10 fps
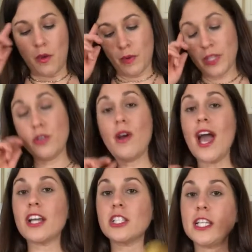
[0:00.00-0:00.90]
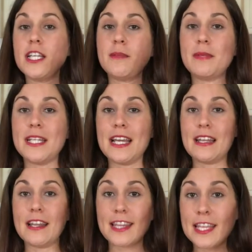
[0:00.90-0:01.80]
when you actually eat a
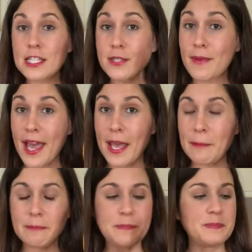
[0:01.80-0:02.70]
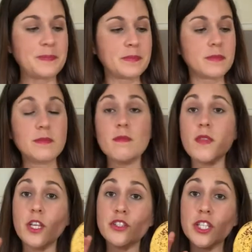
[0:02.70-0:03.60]
banana this way,
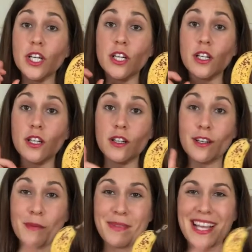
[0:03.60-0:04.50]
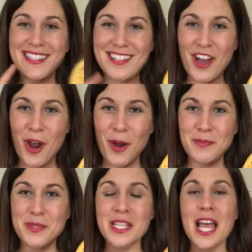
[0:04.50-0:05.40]
the complex carbs